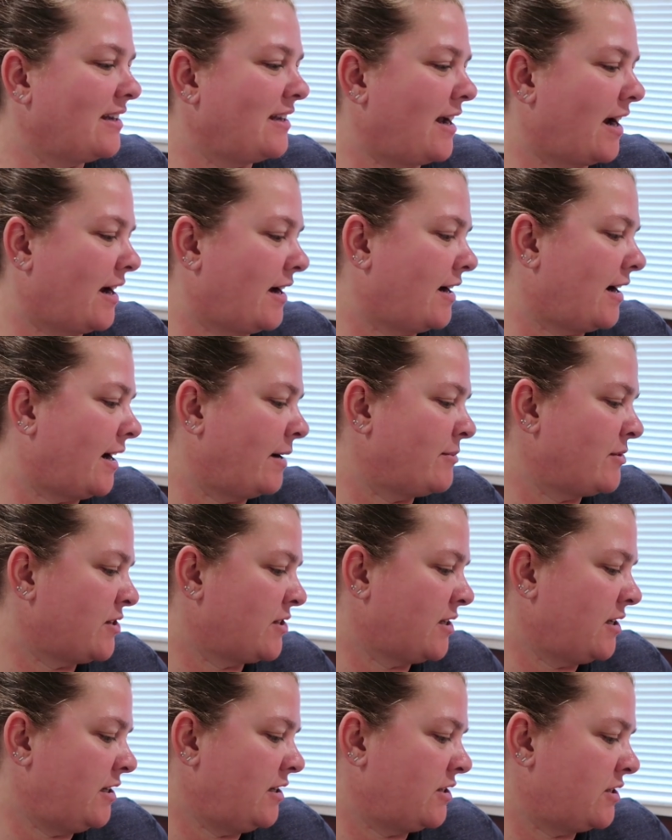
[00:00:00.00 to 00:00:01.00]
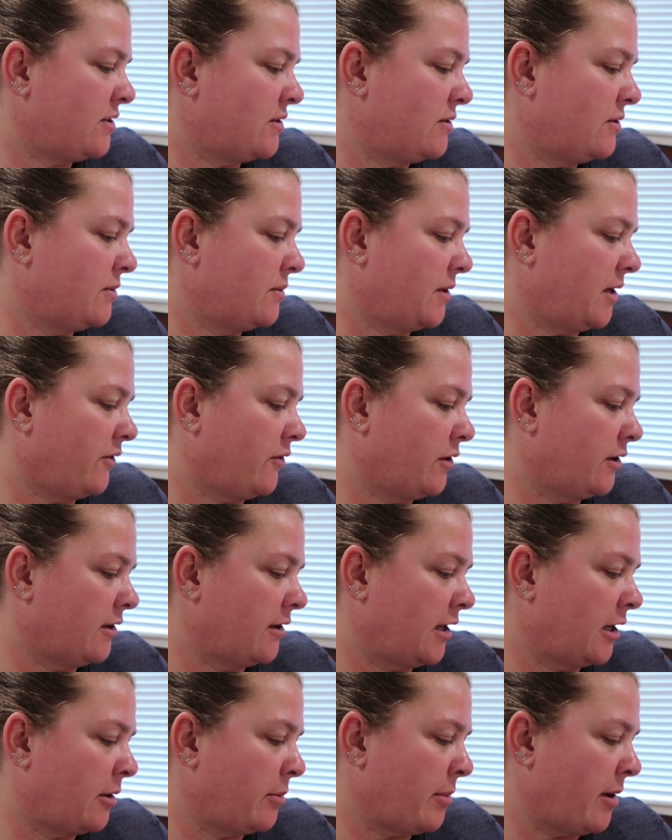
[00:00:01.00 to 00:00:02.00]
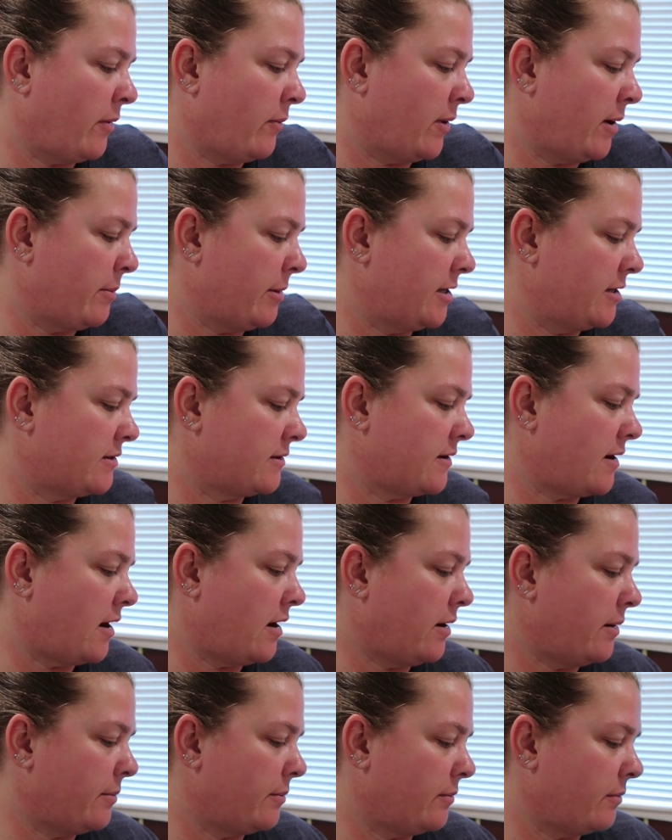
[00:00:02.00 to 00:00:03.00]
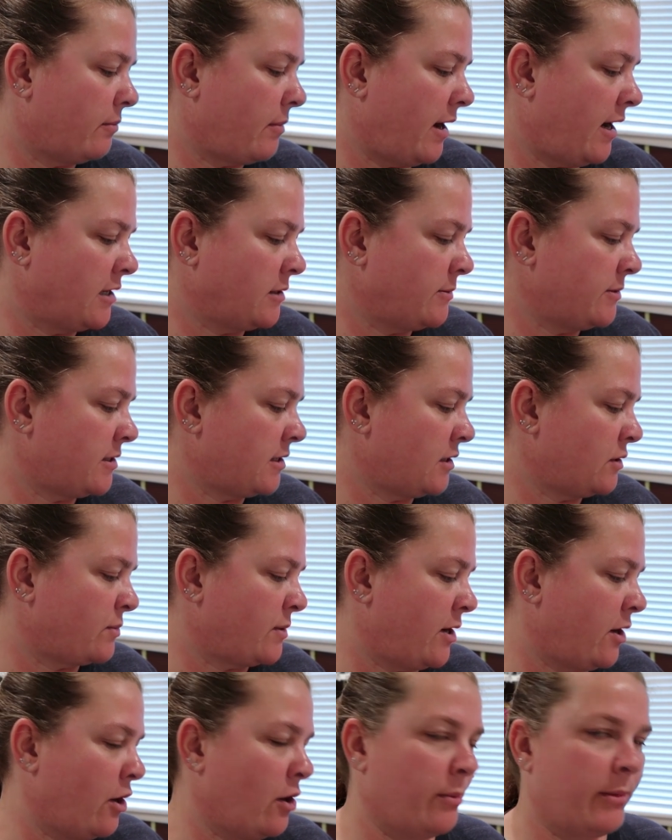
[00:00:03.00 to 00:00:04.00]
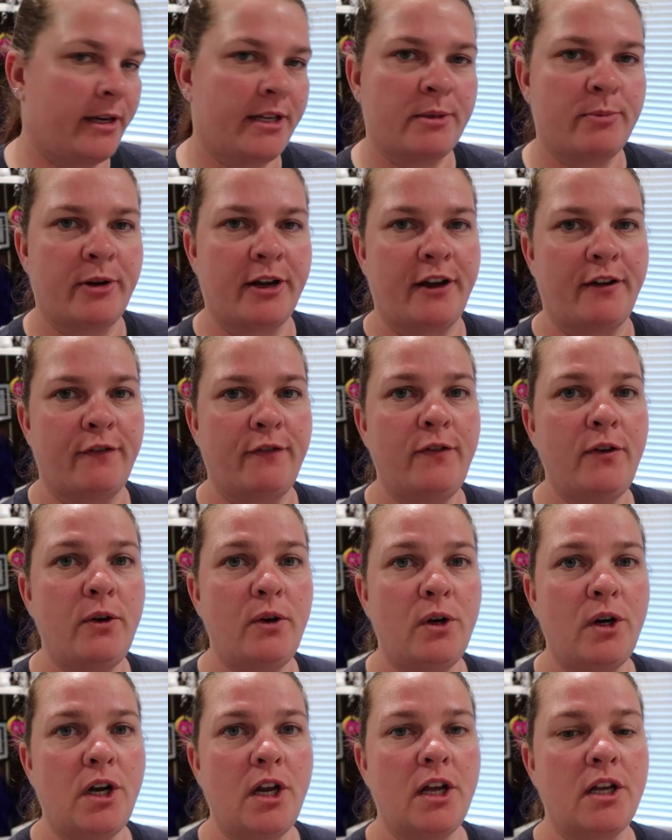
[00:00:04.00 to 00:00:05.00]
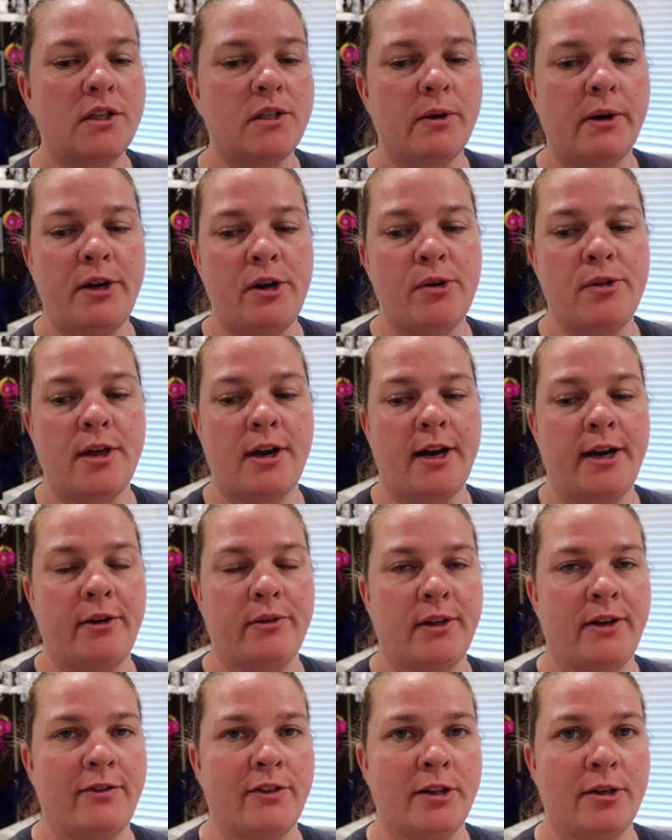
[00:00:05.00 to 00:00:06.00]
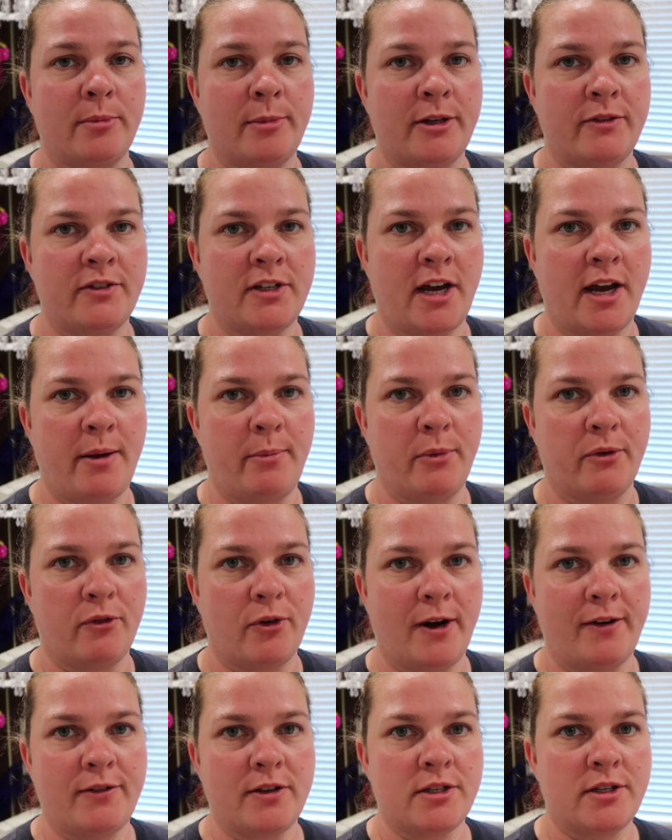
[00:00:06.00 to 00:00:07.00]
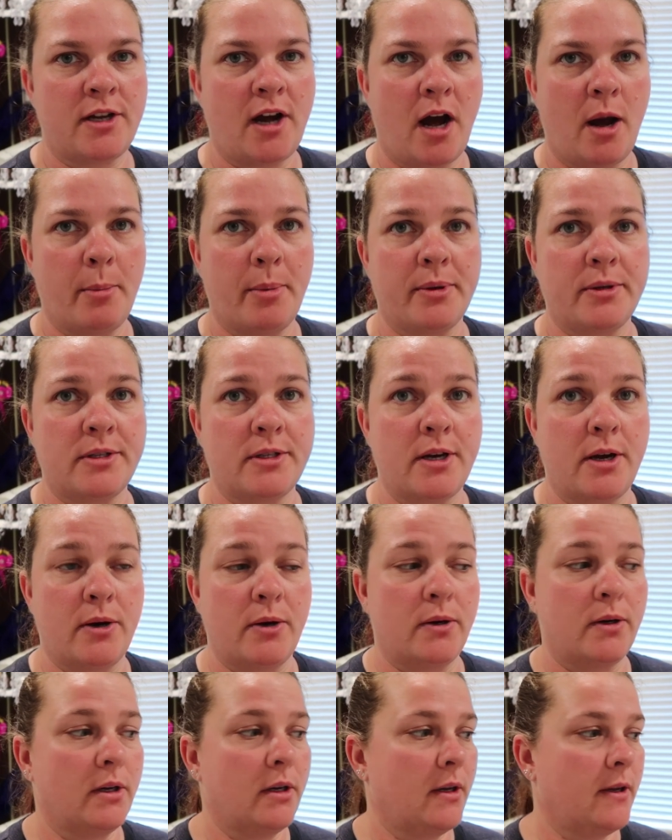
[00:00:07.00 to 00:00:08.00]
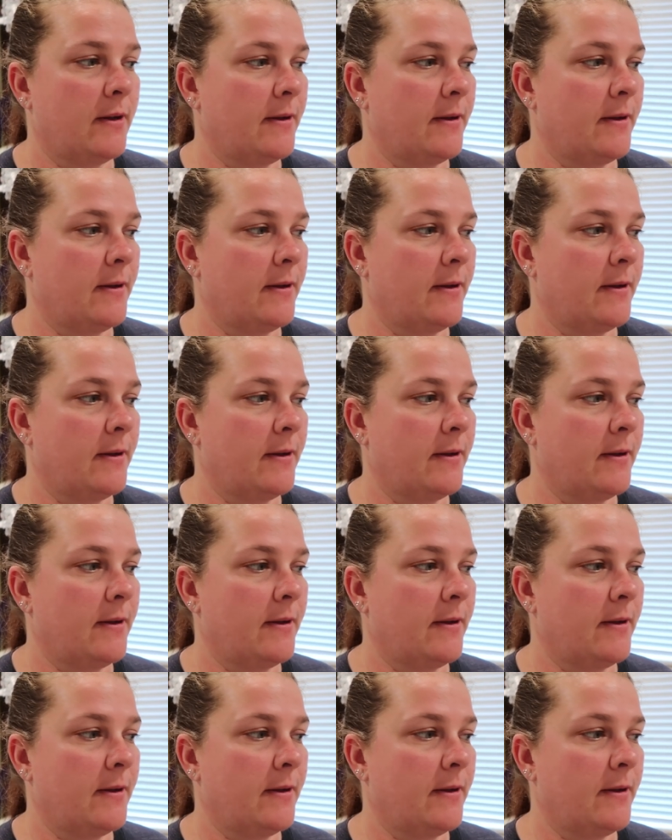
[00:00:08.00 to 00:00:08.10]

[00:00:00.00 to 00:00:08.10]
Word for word: Yeah, I'm just gonna do whatever like my whim is. Um, my husband's on his way home and he's bringing food, so I know that I only have a little bit of time before I have to stop. So,